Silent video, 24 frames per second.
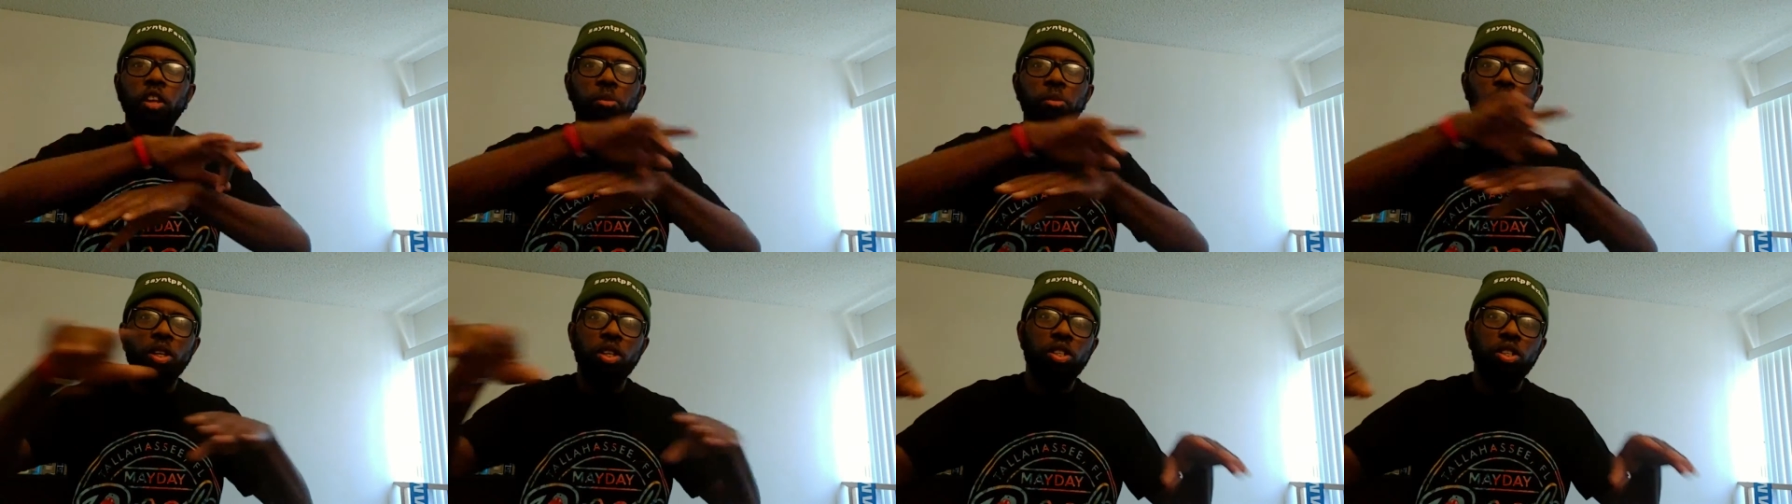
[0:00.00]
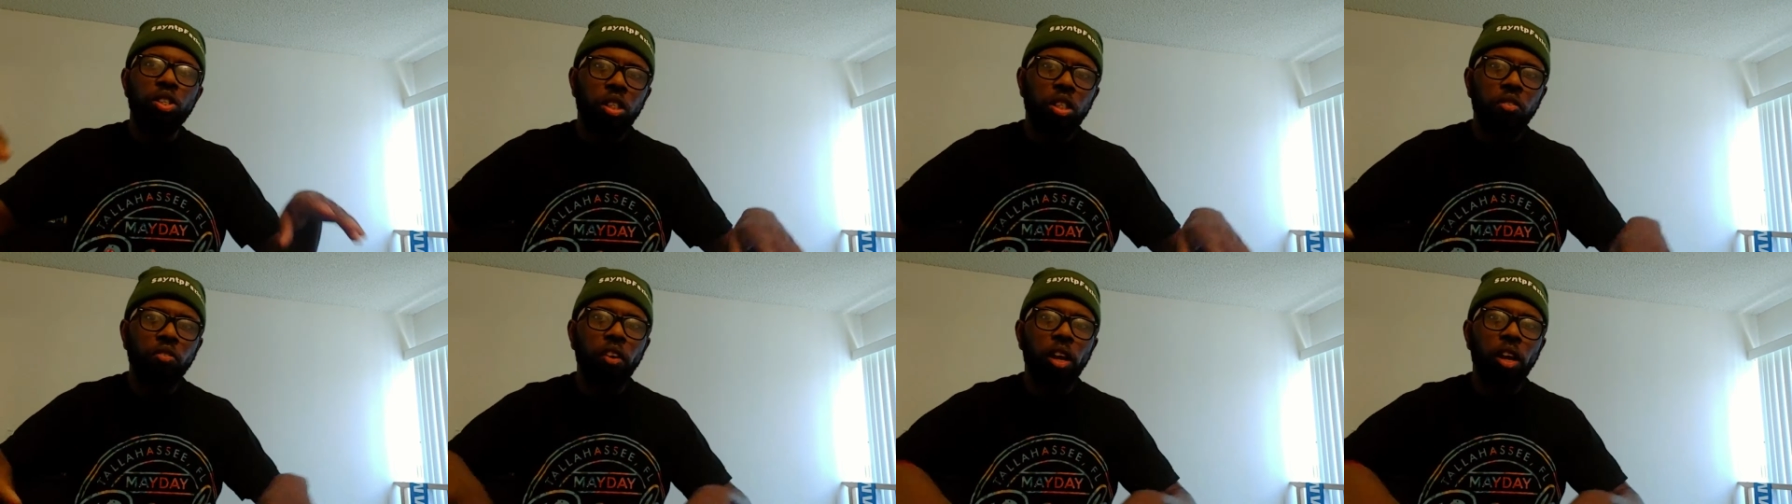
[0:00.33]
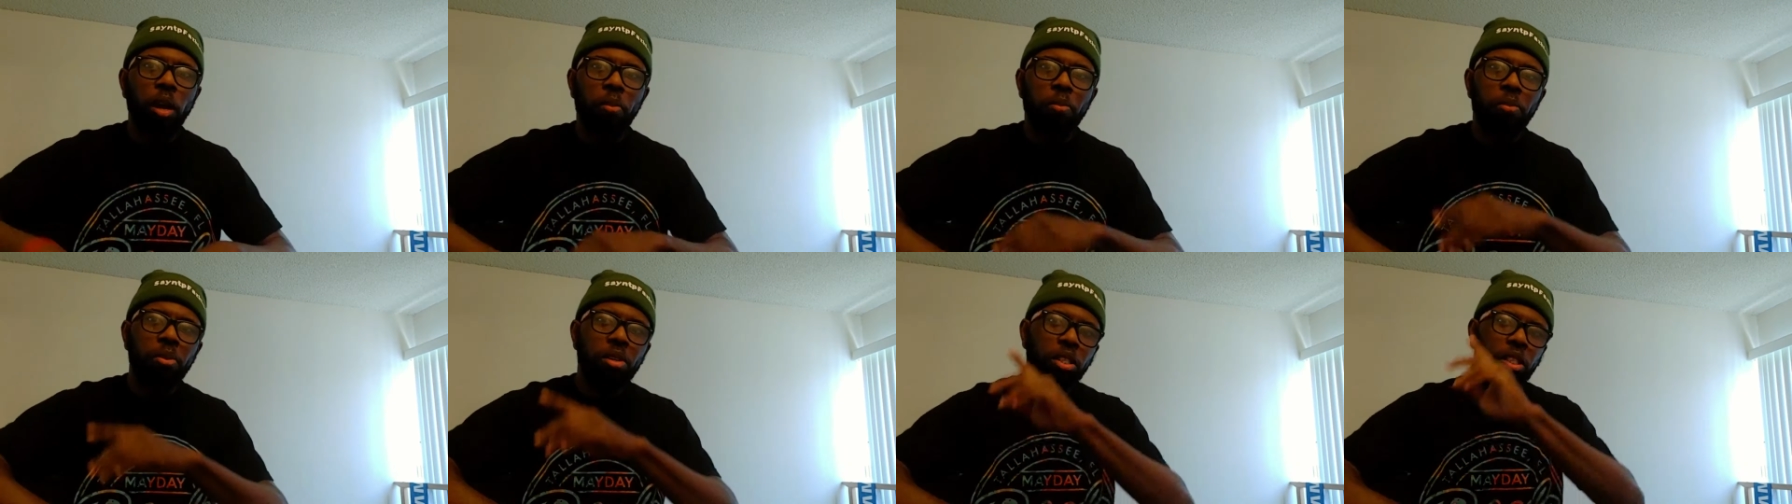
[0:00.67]
me on
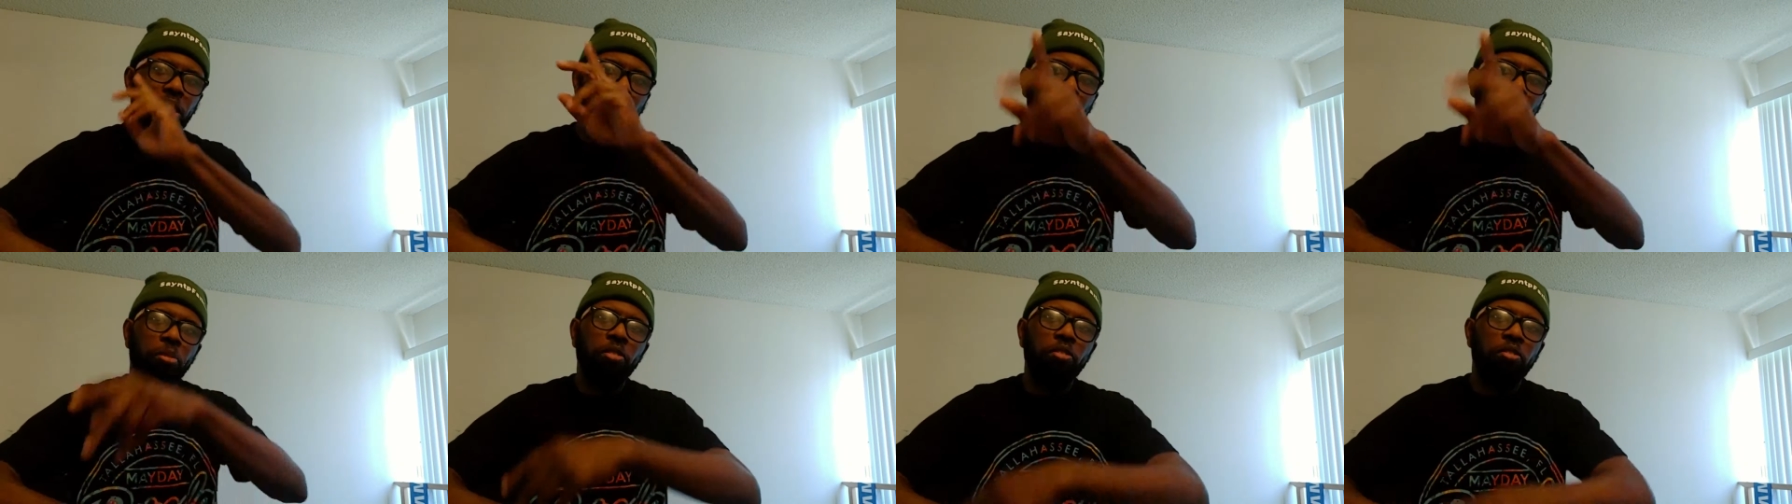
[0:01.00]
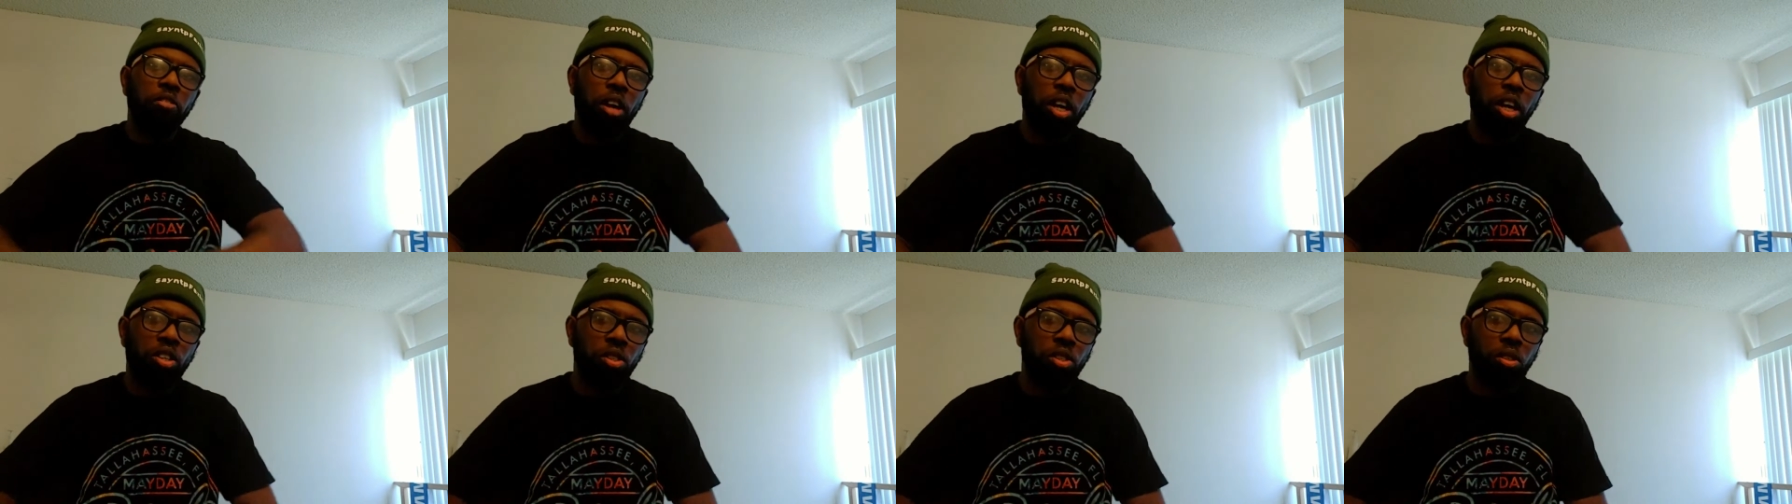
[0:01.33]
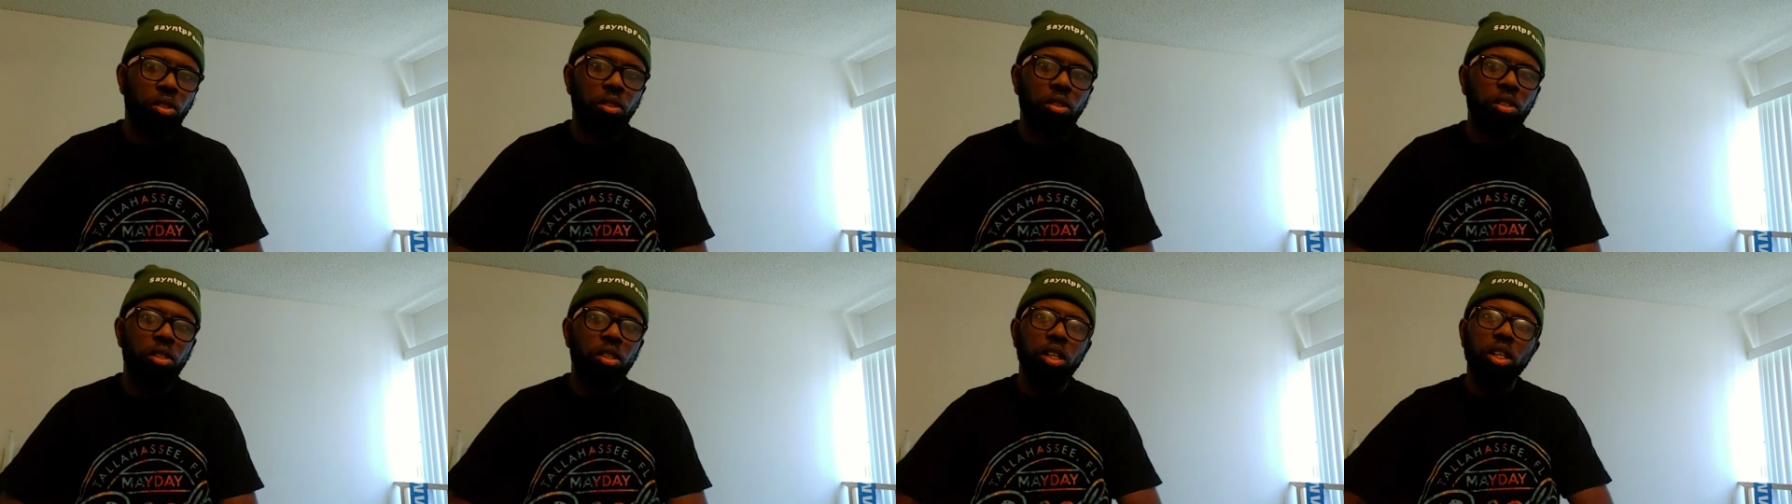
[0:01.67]
Instagram,
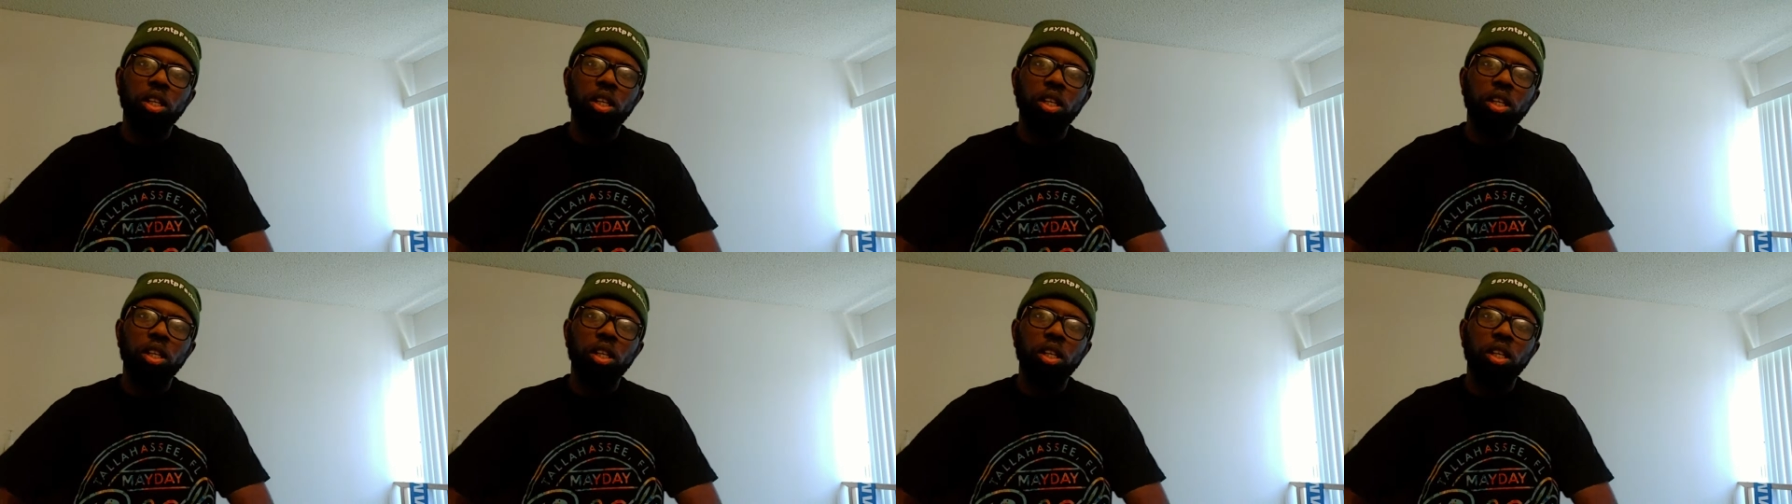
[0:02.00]
SayntpFazhion.